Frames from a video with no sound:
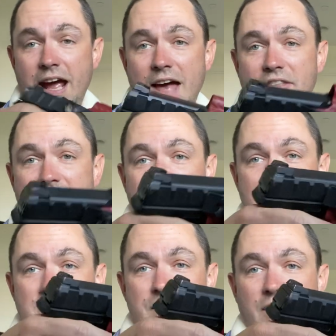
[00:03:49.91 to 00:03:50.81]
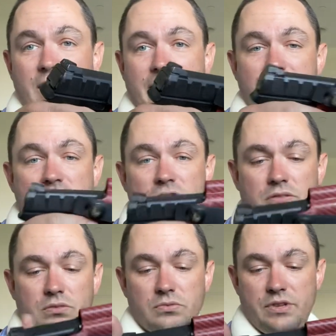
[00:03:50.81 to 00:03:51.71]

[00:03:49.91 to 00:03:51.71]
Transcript: And the gun's fine too.